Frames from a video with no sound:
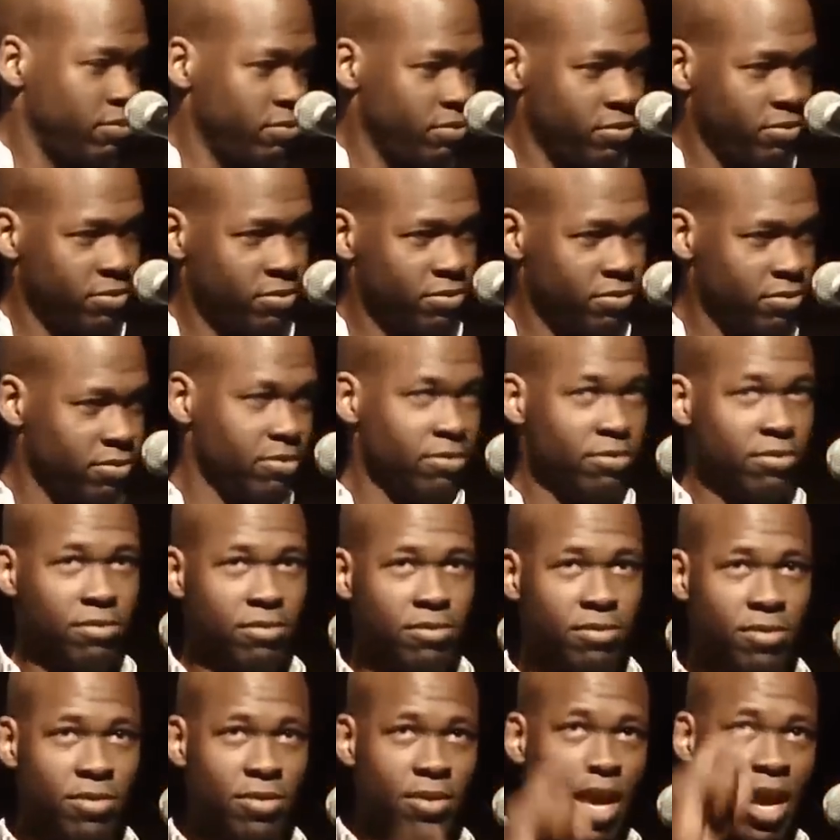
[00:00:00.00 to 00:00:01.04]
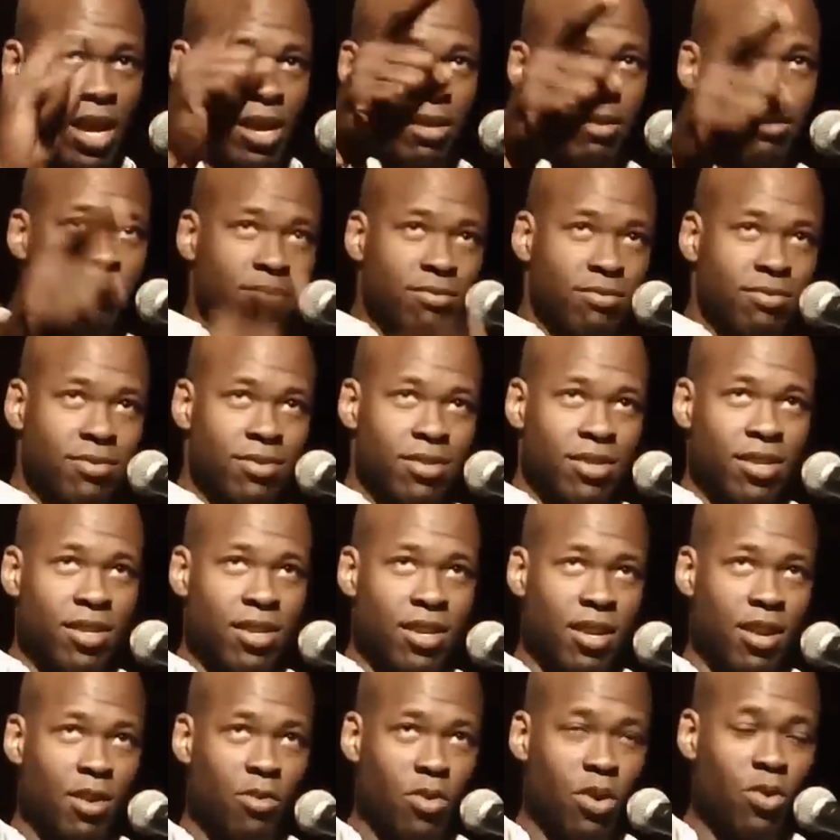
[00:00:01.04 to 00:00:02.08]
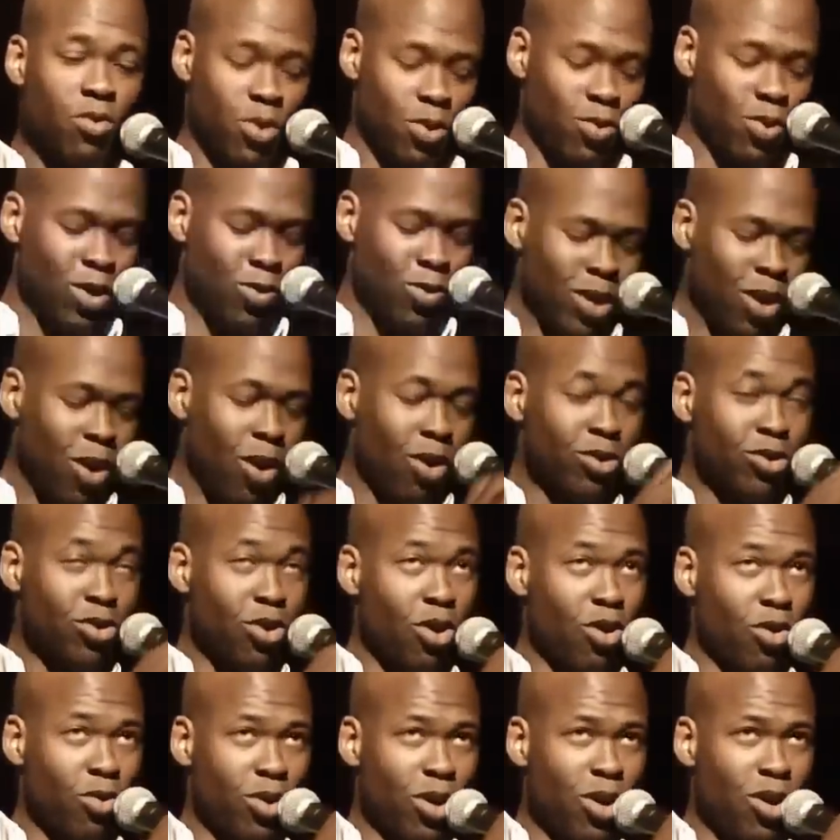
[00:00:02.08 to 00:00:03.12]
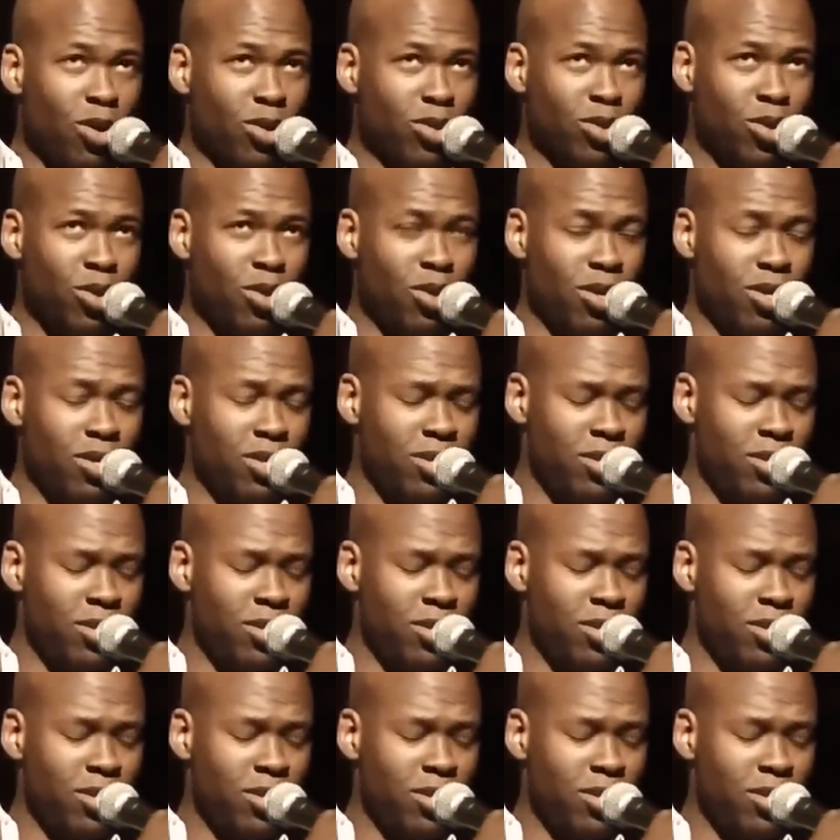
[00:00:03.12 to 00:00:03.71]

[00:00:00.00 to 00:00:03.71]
I get it? We, we, we gonna talk. We gonna talk.